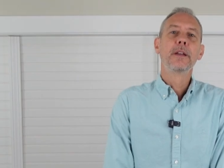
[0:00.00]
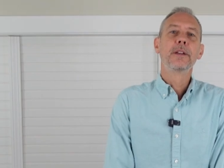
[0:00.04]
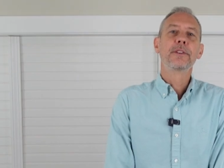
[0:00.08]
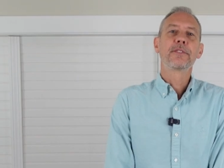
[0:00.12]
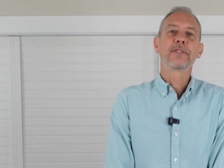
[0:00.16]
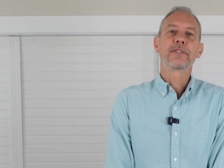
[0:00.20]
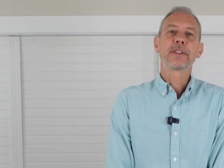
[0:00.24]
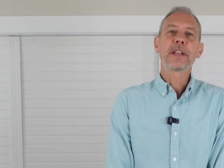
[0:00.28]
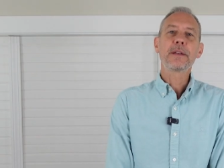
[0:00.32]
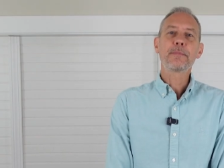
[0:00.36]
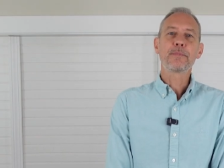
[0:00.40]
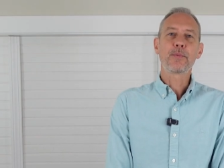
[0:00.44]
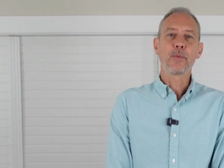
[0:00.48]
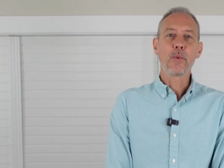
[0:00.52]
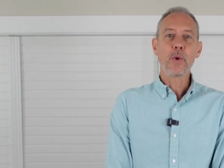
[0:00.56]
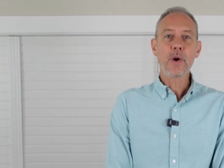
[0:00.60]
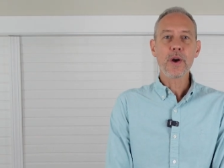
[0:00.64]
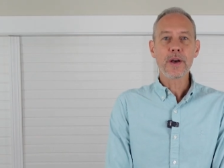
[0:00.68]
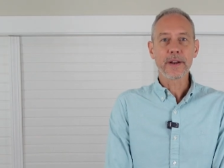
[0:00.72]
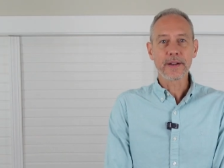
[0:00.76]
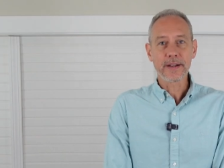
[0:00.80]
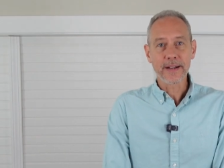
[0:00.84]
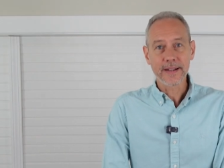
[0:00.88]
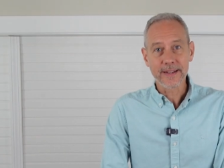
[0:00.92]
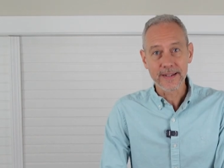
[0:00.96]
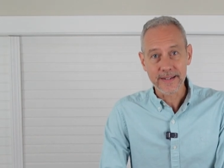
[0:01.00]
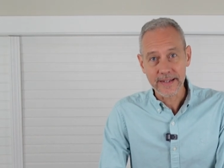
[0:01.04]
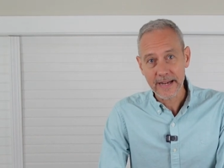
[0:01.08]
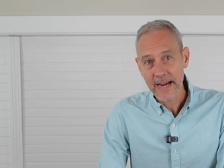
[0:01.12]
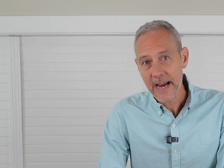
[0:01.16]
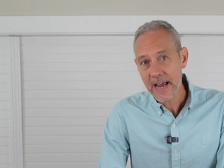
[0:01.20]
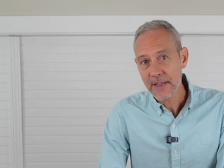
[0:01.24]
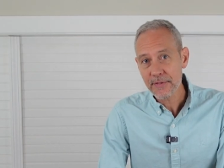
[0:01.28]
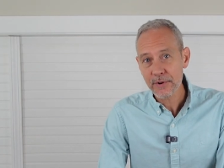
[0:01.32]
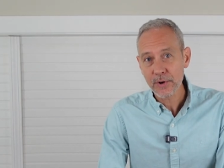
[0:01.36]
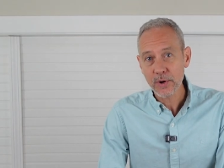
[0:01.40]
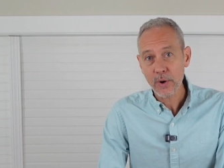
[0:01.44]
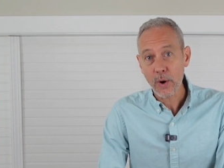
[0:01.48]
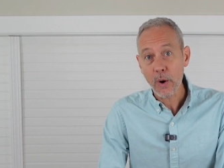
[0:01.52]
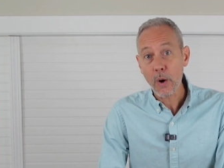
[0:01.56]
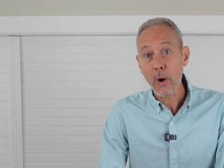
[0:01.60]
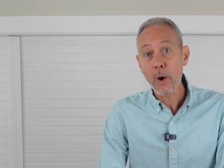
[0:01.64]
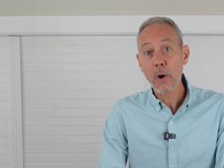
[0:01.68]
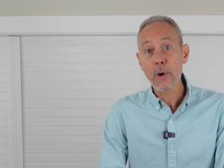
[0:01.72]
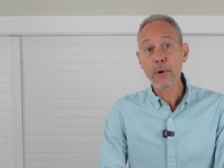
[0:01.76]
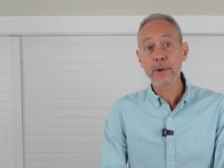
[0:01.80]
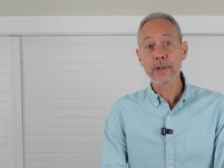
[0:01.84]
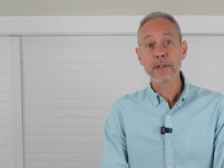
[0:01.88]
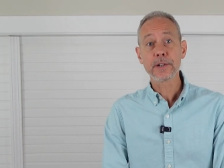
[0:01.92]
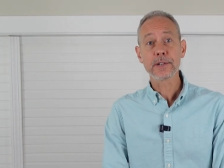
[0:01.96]
Step 1, gather
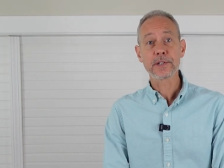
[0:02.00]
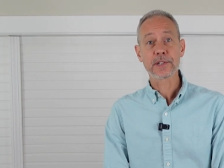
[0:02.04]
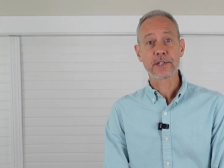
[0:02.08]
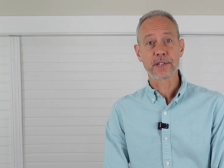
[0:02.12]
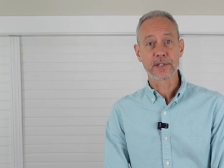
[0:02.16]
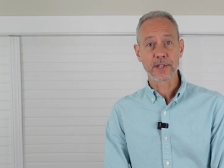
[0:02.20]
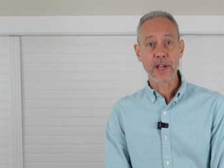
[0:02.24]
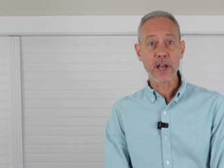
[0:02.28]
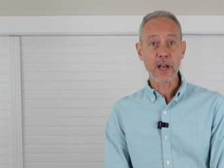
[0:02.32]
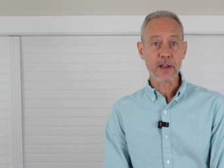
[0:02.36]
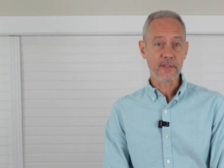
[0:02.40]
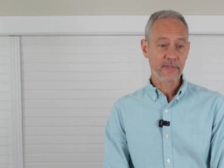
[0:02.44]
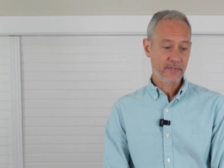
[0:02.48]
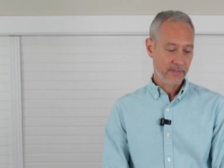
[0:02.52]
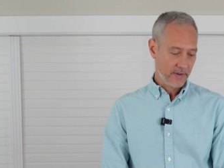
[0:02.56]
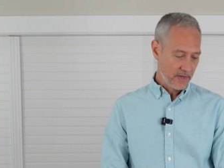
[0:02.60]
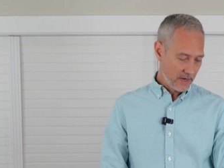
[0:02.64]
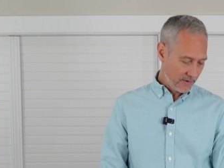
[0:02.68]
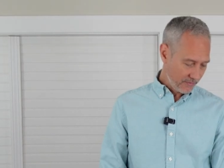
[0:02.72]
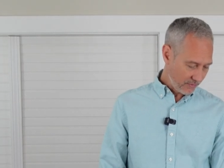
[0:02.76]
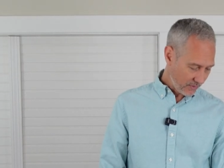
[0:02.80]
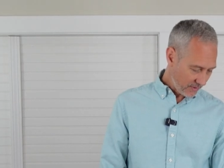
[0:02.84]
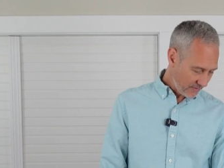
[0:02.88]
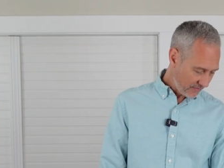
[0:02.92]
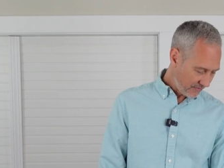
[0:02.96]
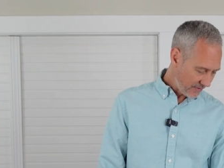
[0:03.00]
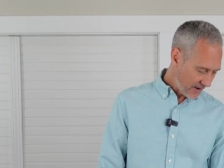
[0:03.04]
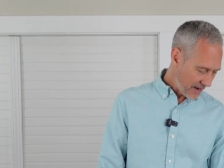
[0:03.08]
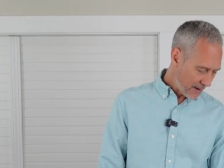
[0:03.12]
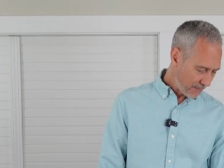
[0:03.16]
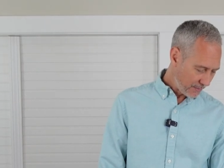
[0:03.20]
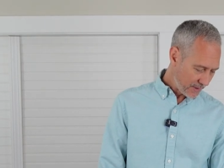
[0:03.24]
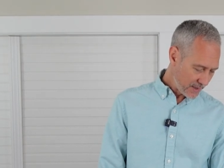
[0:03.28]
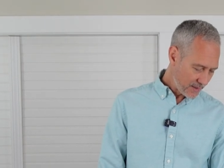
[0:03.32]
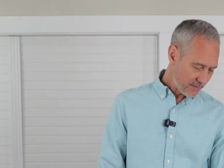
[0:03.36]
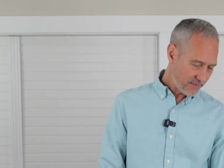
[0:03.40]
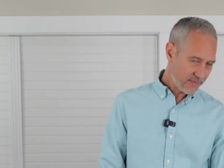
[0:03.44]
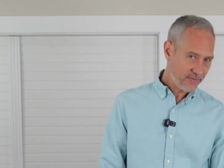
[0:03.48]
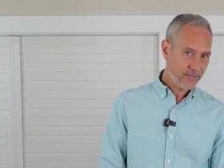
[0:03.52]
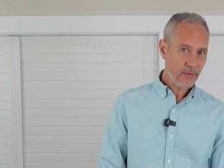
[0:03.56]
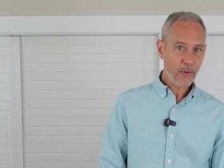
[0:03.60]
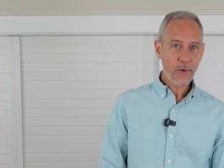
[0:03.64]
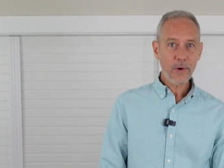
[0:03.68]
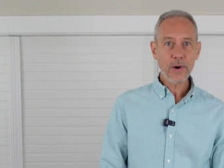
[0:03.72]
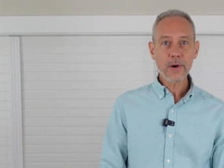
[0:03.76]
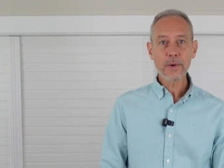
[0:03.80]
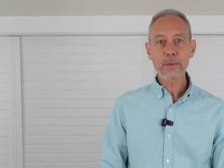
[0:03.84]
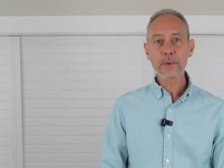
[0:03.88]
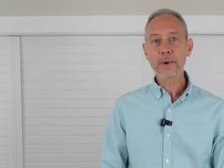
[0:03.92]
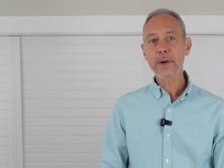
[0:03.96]
all your stuff. For a family of
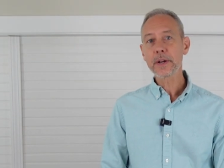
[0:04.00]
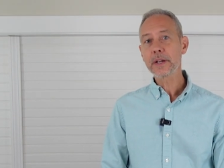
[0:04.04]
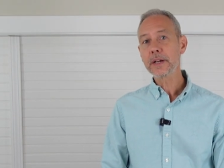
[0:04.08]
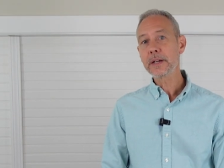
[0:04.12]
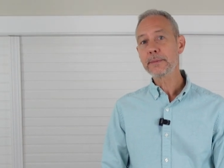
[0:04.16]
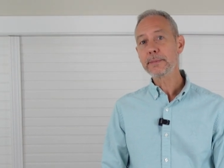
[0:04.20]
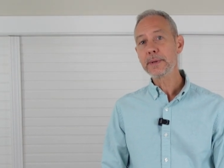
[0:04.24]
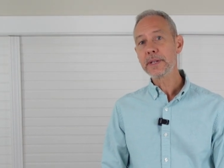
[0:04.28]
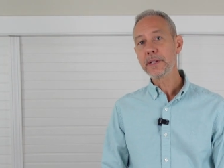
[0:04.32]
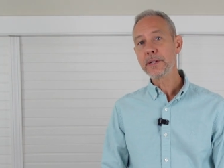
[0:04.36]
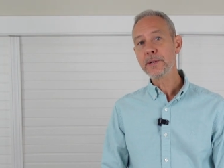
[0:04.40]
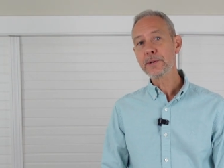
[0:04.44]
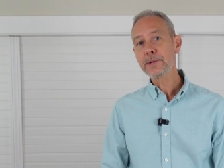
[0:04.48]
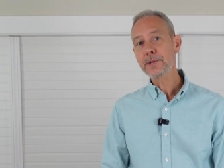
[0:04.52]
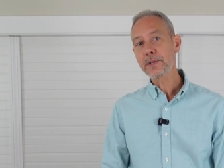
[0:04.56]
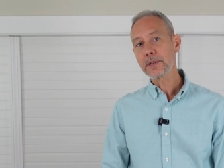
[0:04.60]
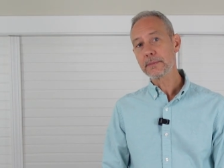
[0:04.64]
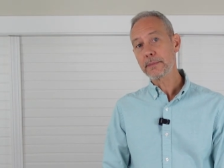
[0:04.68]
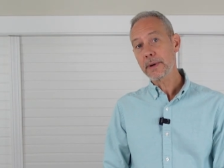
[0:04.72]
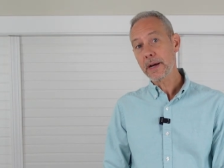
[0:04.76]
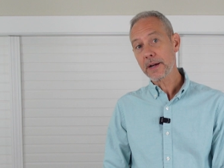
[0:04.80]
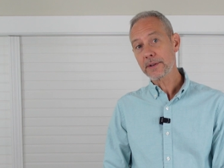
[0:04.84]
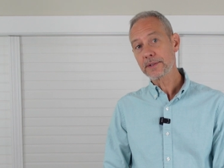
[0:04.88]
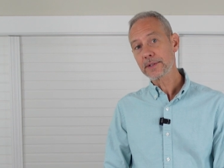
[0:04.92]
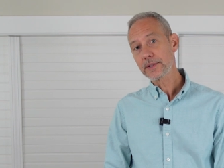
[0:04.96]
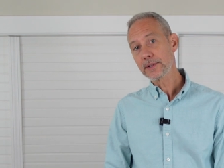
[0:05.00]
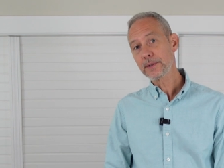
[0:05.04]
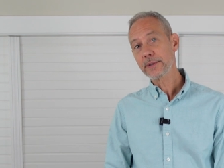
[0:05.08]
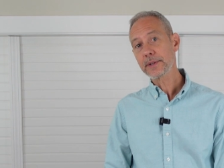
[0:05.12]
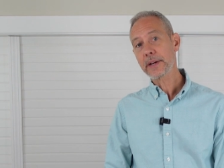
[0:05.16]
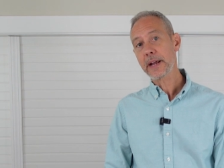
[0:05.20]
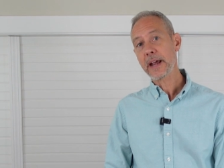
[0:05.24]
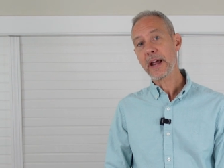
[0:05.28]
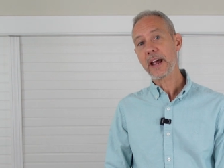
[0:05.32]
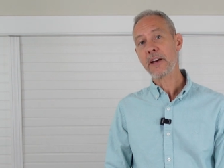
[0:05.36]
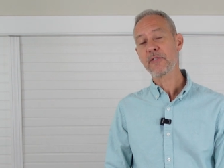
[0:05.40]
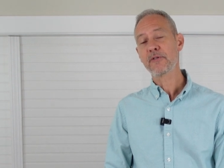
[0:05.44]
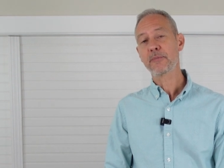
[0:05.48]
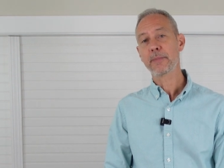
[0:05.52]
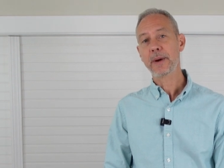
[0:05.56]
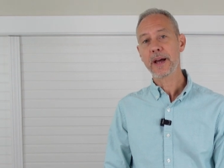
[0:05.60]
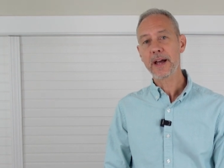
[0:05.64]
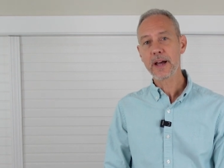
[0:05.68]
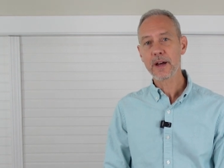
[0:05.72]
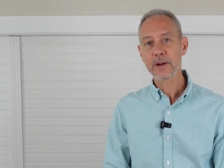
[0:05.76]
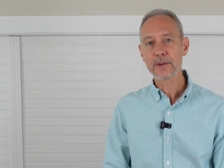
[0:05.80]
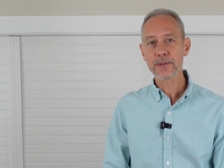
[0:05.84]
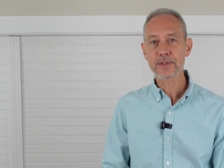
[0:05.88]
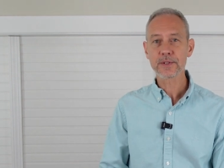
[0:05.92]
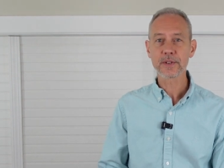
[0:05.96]
4, we're gonna be using about 2.5
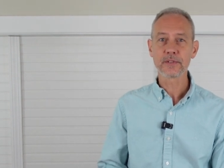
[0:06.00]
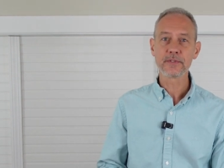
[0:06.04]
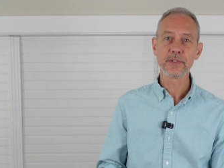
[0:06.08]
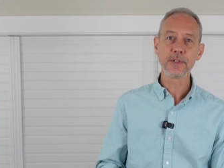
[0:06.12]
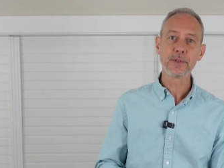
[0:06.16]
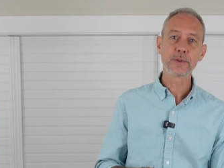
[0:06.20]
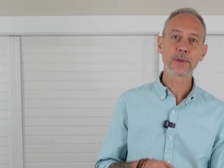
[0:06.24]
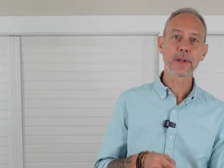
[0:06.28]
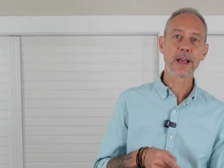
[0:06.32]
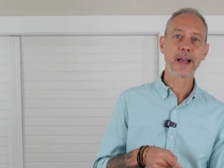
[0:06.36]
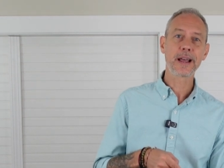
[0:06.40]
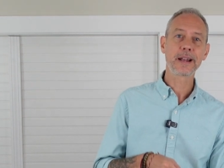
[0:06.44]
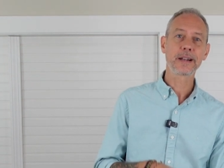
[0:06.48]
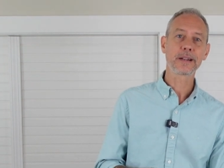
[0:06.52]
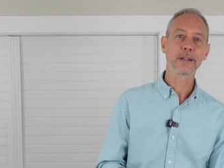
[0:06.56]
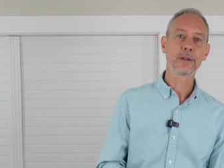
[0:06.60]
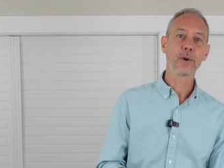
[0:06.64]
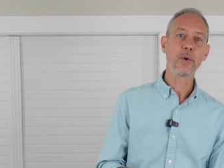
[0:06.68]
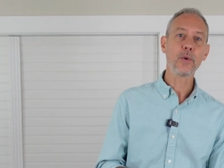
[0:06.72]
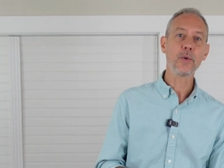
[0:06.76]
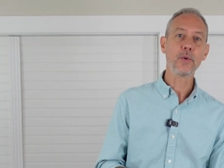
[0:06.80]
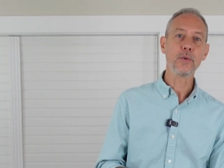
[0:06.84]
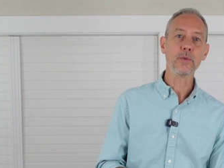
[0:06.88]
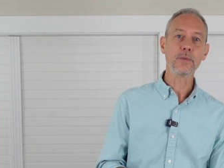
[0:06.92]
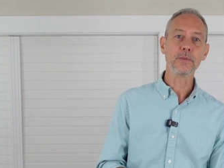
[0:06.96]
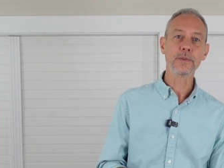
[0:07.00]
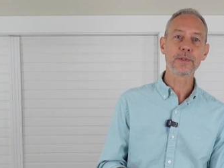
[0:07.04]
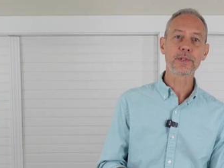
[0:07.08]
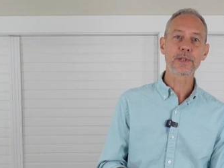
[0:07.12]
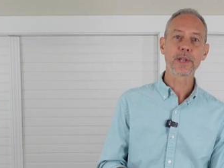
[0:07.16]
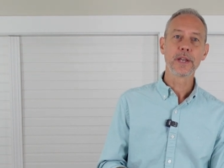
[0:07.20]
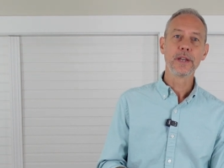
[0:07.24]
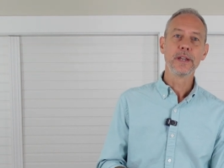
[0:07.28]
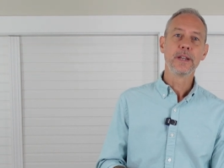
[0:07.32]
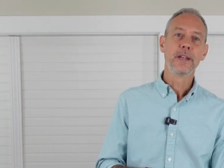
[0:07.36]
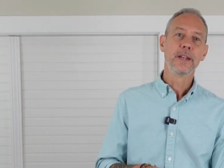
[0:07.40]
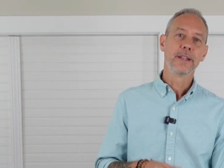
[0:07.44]
pounds of Yukon Golds.